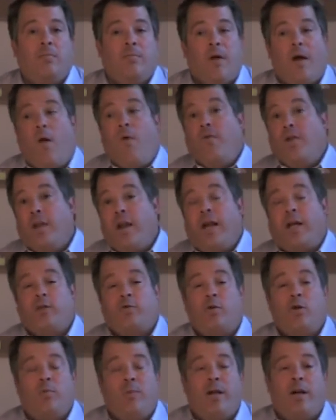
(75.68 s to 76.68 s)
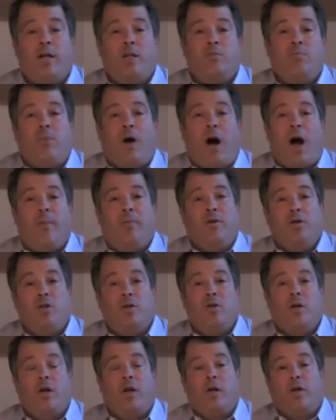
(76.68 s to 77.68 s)
Over the next few minutes, Bob and
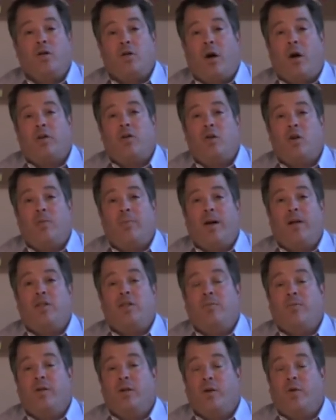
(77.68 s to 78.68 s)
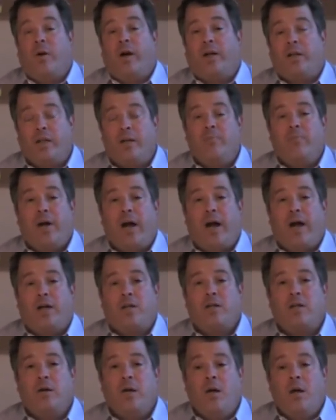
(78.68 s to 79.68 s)
Judy are going to talk to you about some of the direct
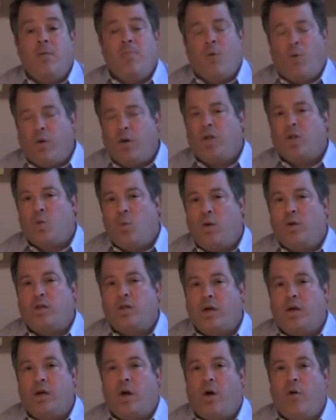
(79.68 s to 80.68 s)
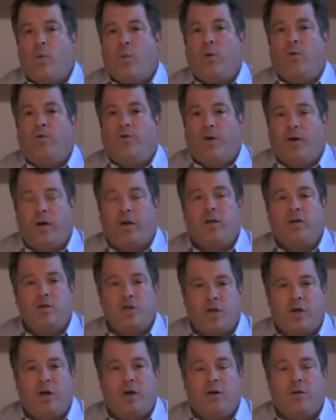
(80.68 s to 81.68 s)
impacts, but we just want you to know that we're very
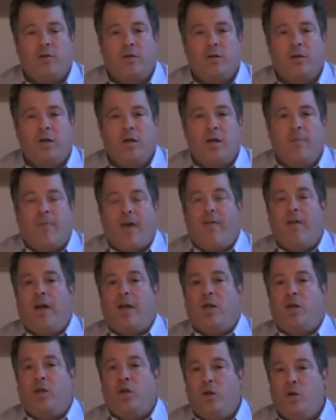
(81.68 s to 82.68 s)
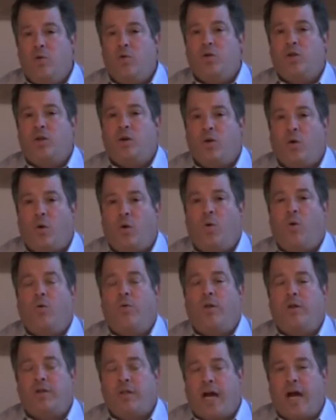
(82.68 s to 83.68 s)
concerned and that you should
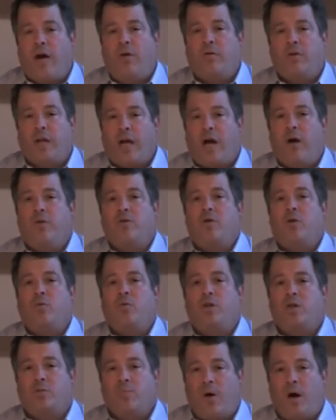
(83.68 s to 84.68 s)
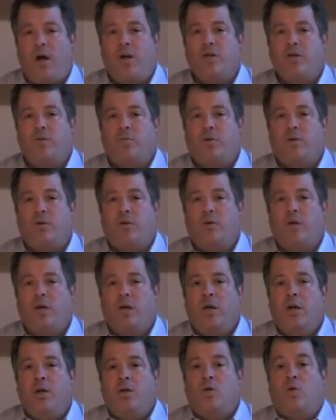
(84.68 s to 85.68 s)
hold the town council responsible
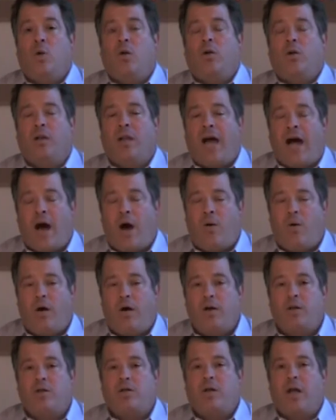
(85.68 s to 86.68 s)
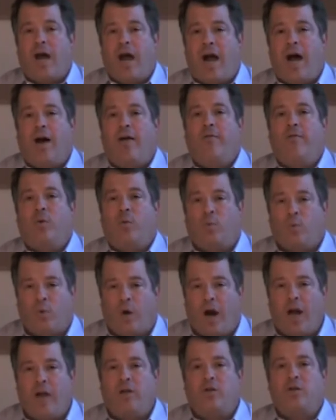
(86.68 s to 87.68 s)
to allow us to have the
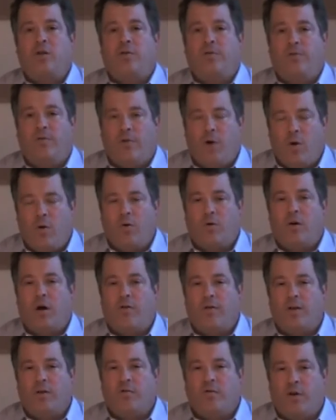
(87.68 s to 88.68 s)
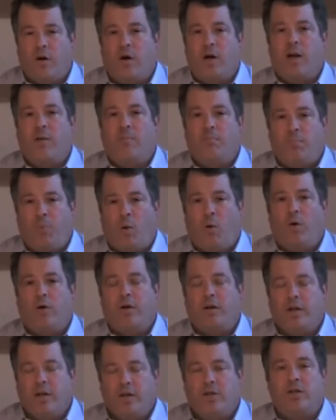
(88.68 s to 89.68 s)
right to vote on this very
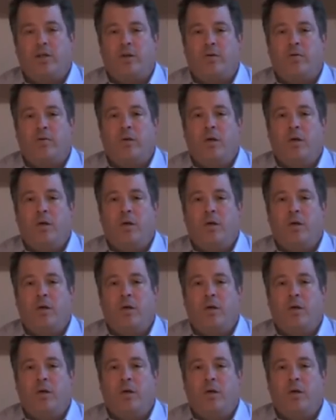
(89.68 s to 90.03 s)
important issue.